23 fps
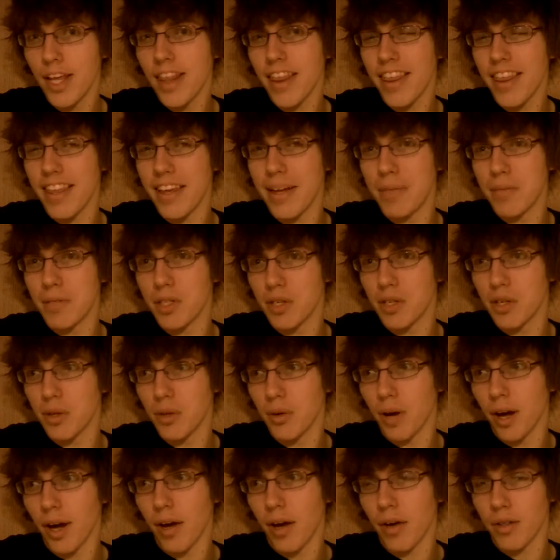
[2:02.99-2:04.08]
theme to
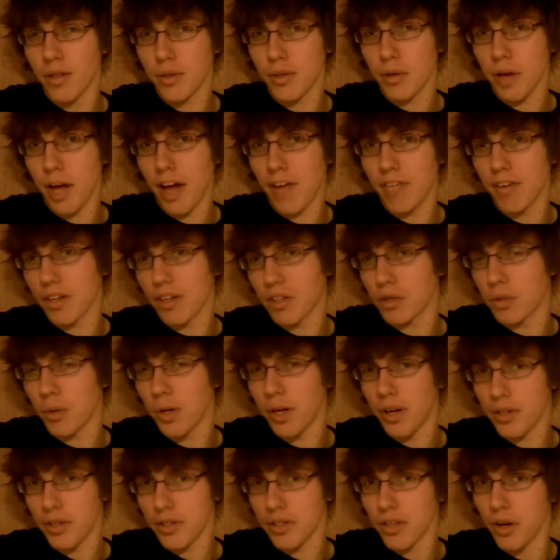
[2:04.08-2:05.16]
you. I also have it on
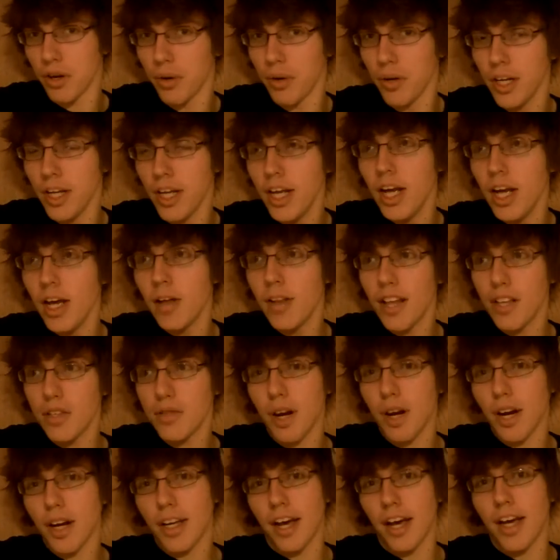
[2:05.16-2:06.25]
Twitter. So that's
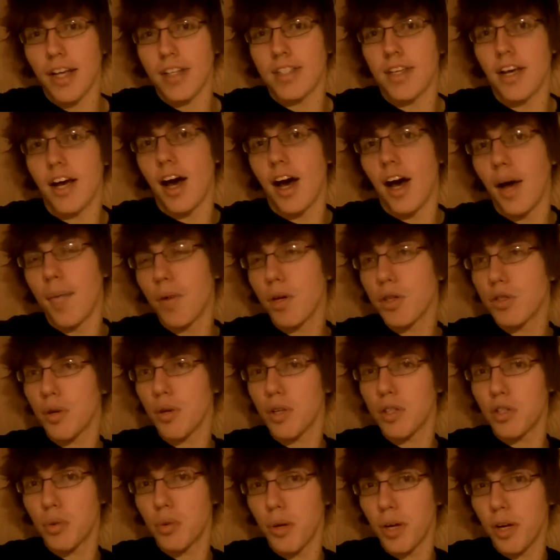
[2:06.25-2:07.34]
right, guys. I'm also
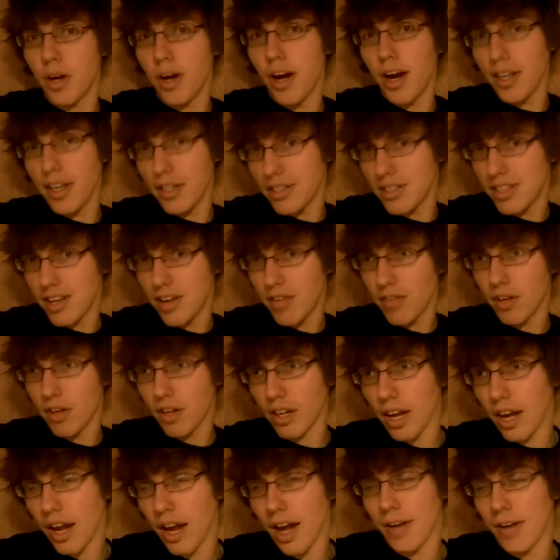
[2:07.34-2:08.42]
on Twitter at
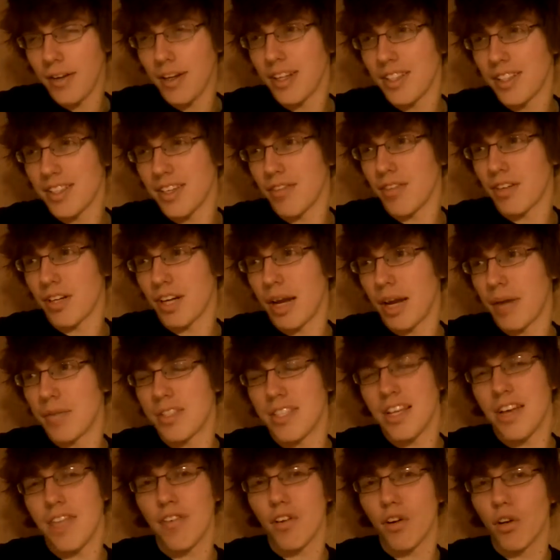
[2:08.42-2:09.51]
not XepherGames,
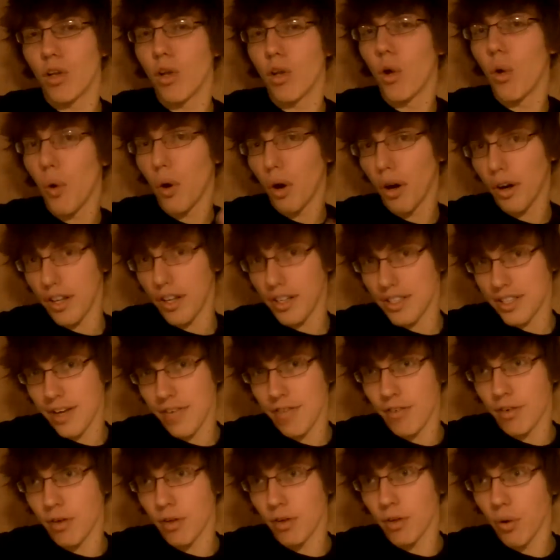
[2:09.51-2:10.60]
Zephyr
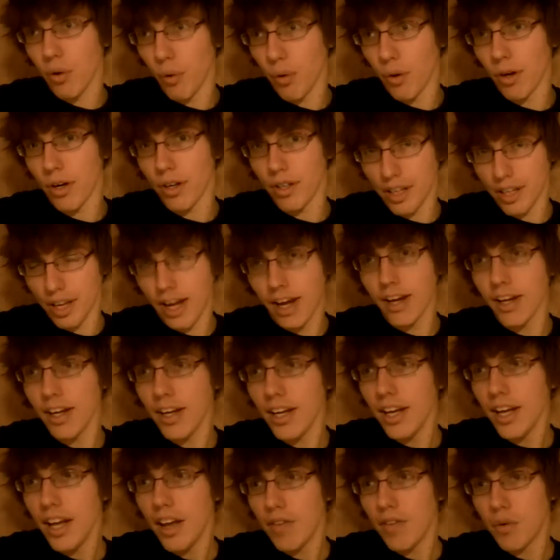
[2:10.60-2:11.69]
Lord. Okay.
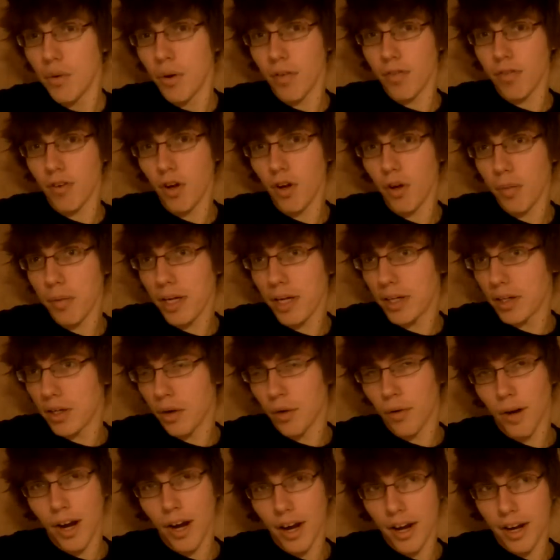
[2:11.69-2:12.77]
If you want to follow me, go
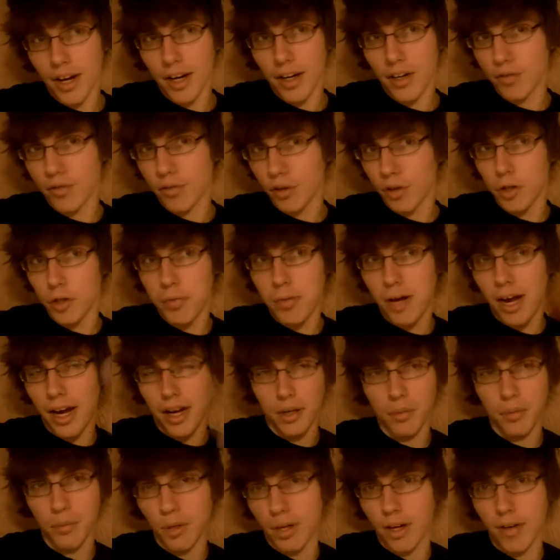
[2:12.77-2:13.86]
right ahead. I'll follow you back
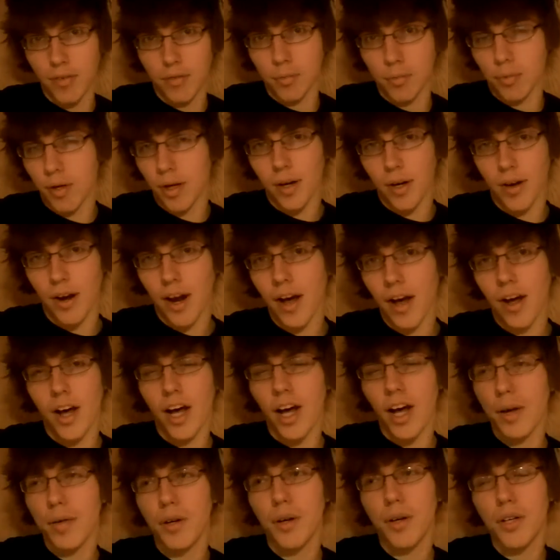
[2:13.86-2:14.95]
and whatever.
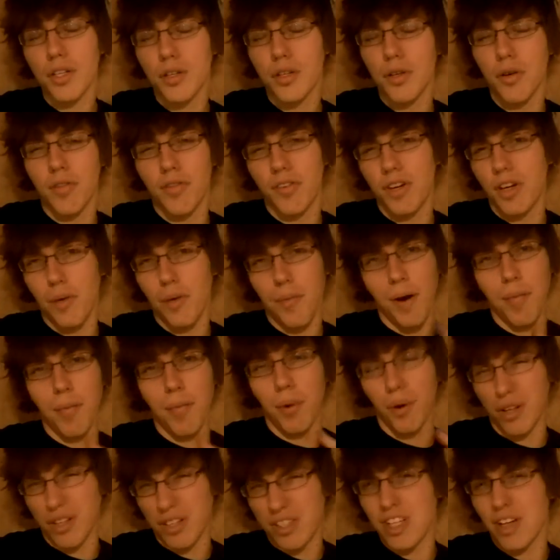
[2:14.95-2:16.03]
I'm going to do a video about
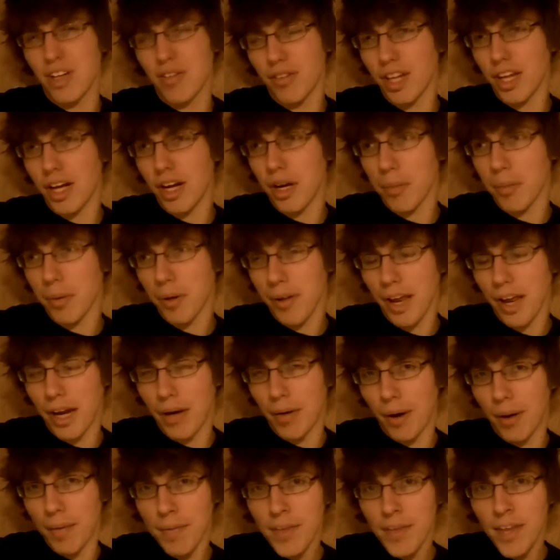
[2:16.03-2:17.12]
more of this stuff later. But
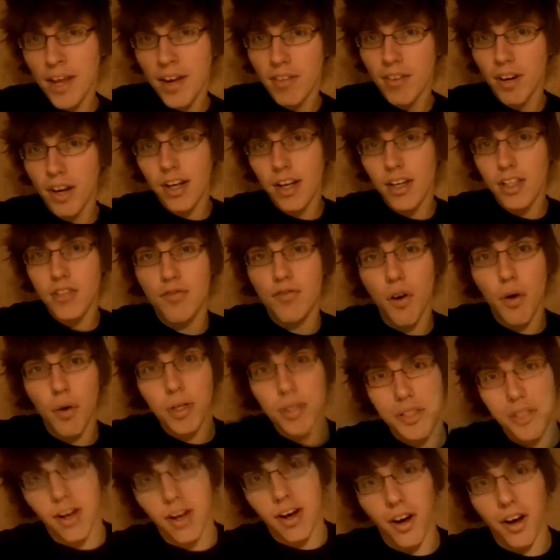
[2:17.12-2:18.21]
anyway, for right now, let's
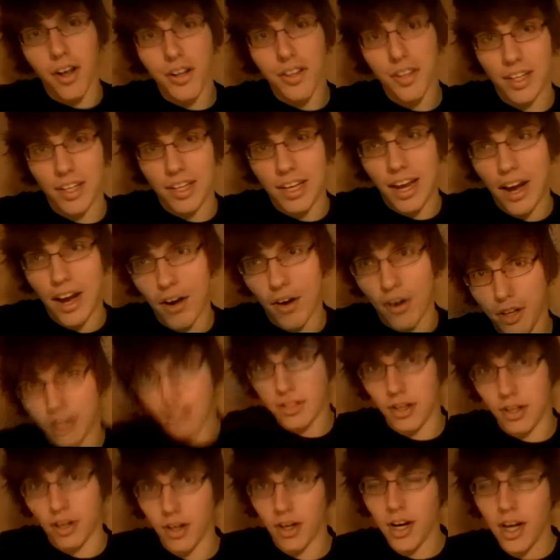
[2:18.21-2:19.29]
focus on the
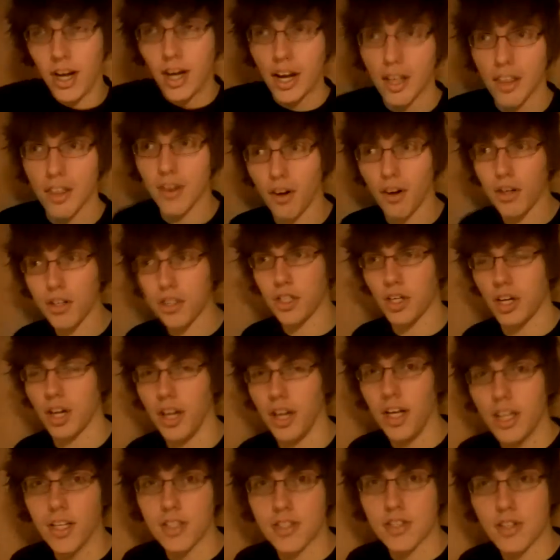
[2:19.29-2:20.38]
character Tharja.
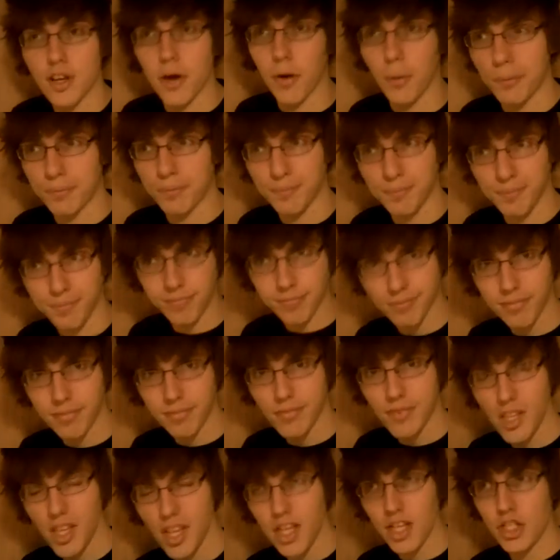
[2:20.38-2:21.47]
So
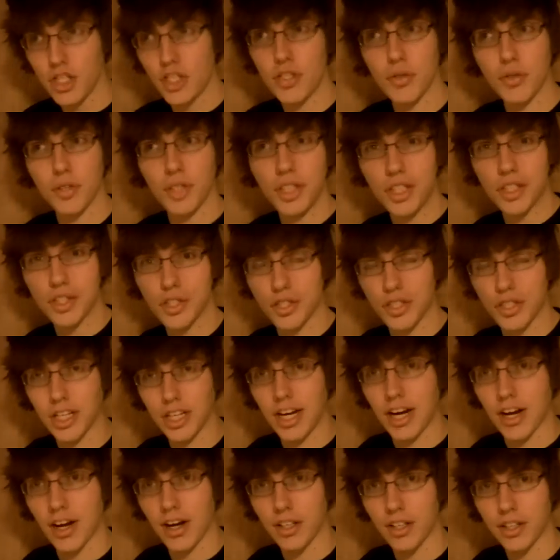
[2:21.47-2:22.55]
she's a really interesting
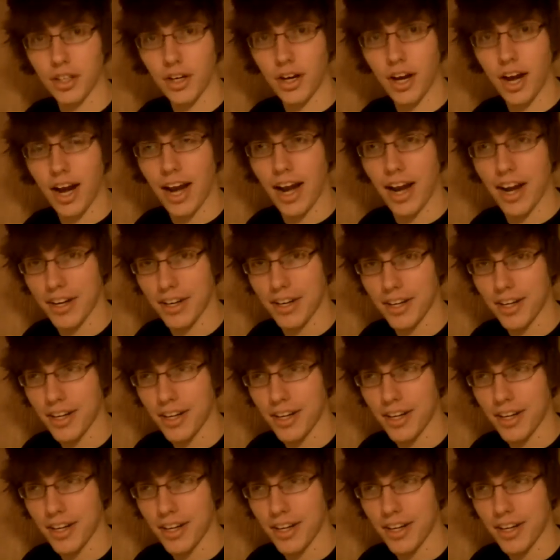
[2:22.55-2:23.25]
character, and